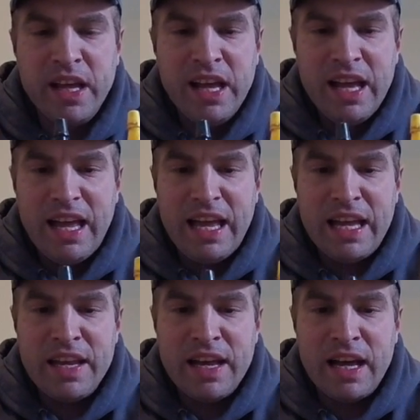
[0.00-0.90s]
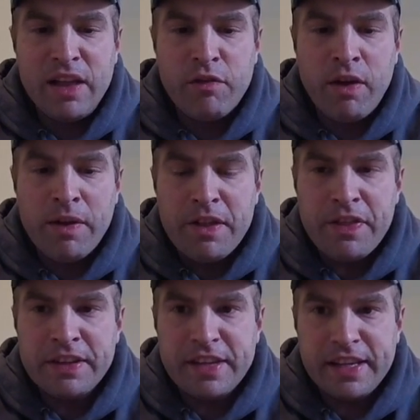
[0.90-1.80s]
And really the
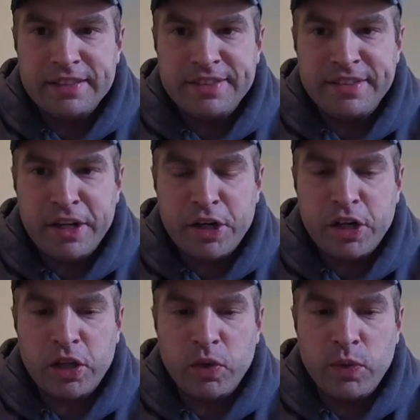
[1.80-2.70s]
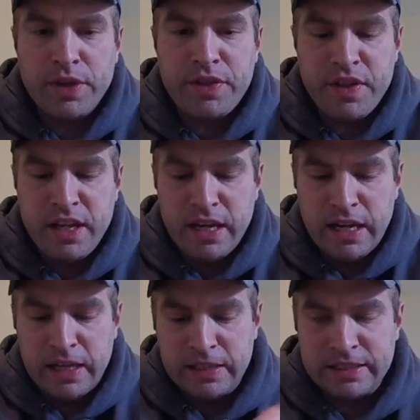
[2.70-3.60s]
thing to consider with the
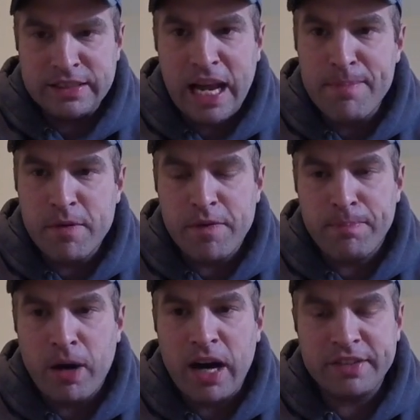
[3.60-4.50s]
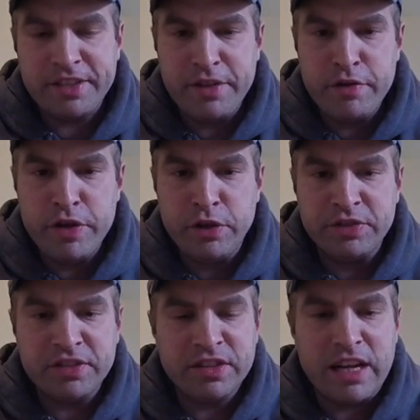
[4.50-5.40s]
type of epoxy you use,
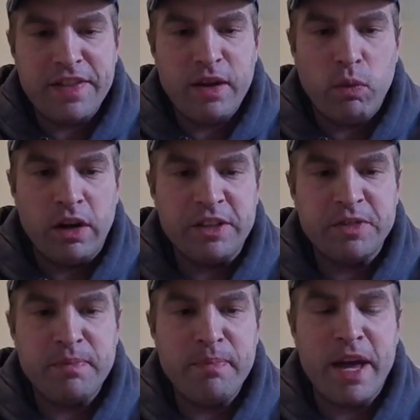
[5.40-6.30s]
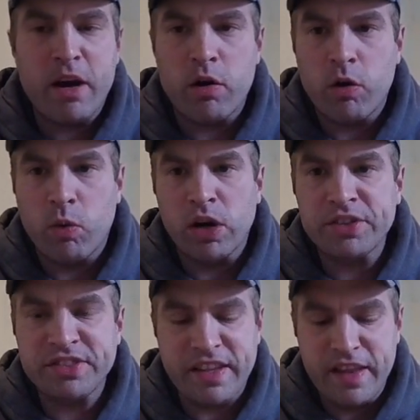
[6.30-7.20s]
it's not that one is better or
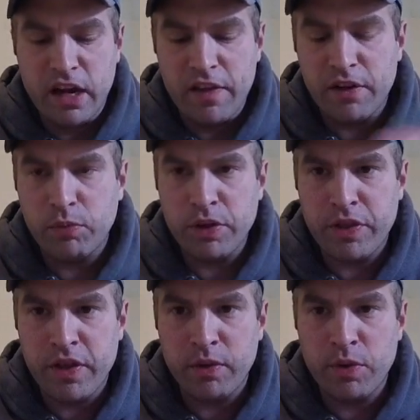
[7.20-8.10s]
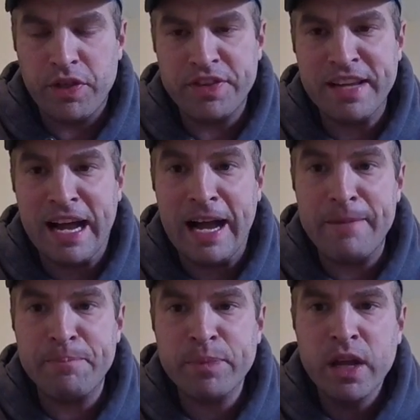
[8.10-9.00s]
worse than the other with the
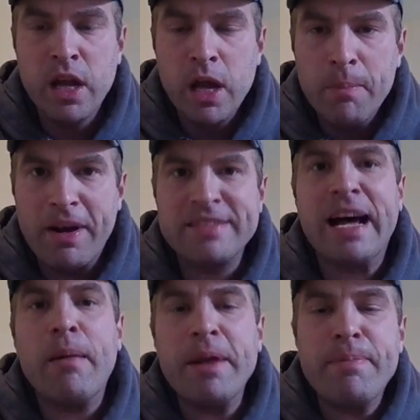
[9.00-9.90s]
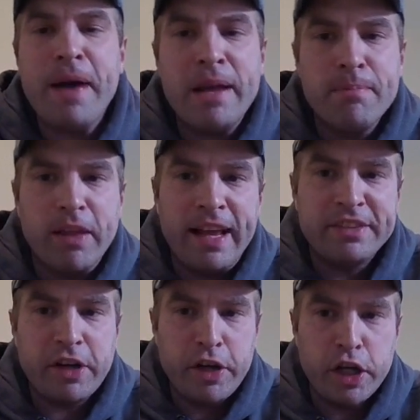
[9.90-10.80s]
time, but it's how many pen
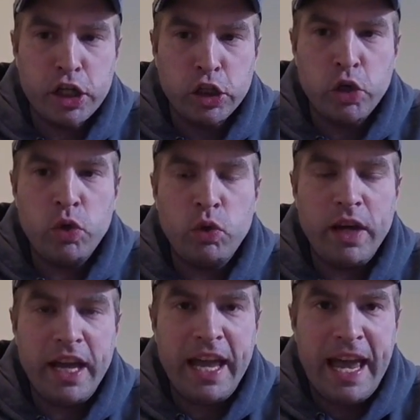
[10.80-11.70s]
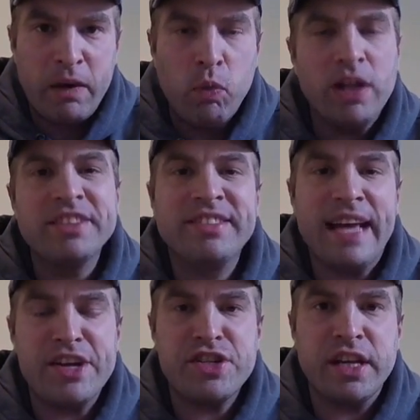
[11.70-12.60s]
blanks are you going to glue in one
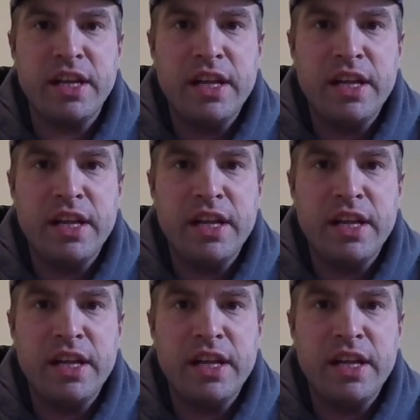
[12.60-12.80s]
session.